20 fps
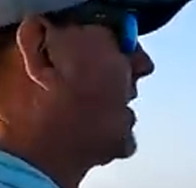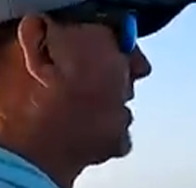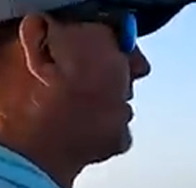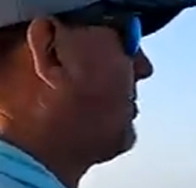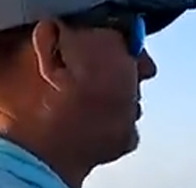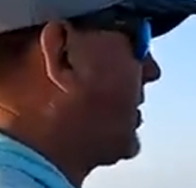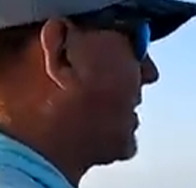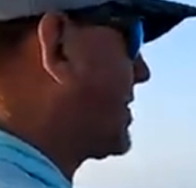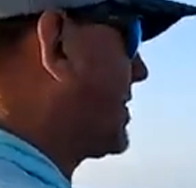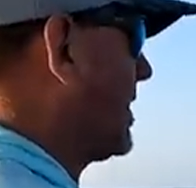on
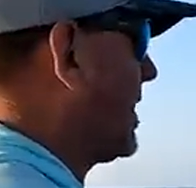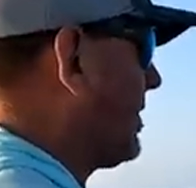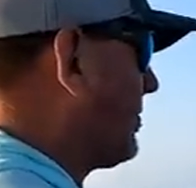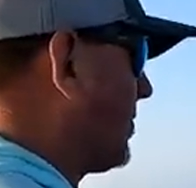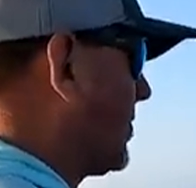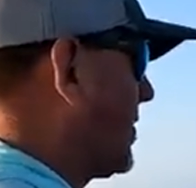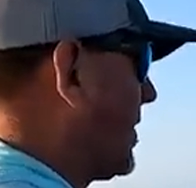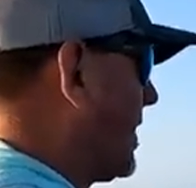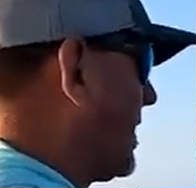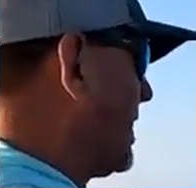it, fixing
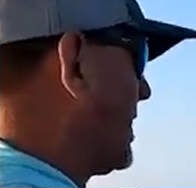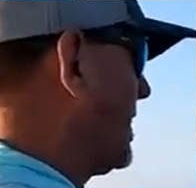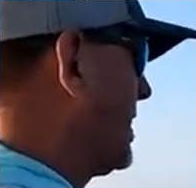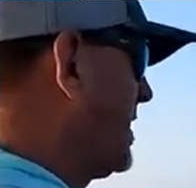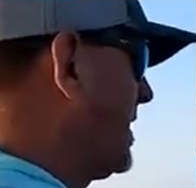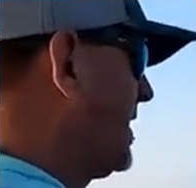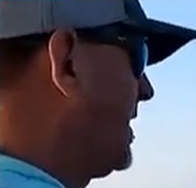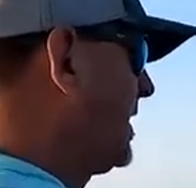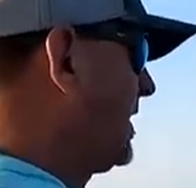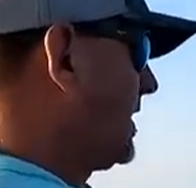
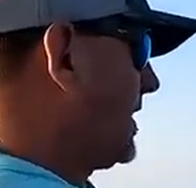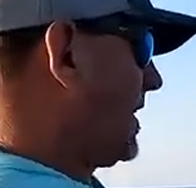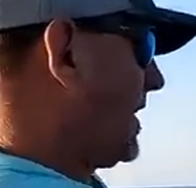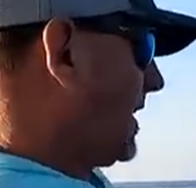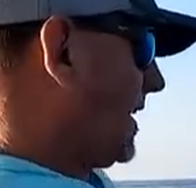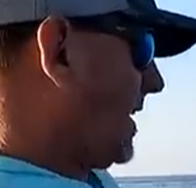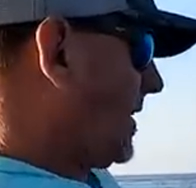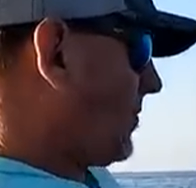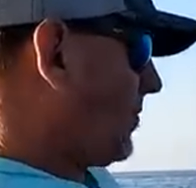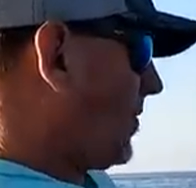everything,
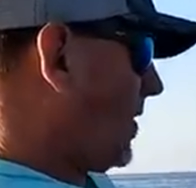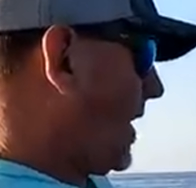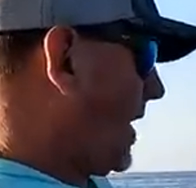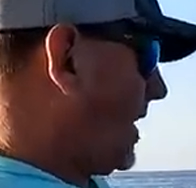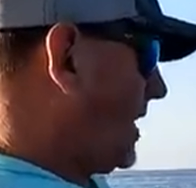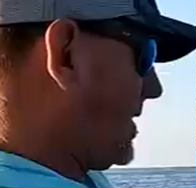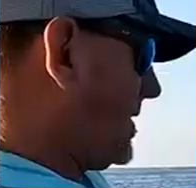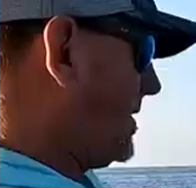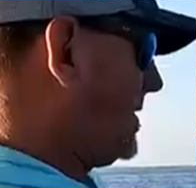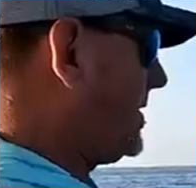getting it
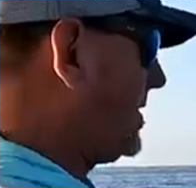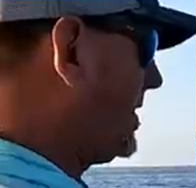right.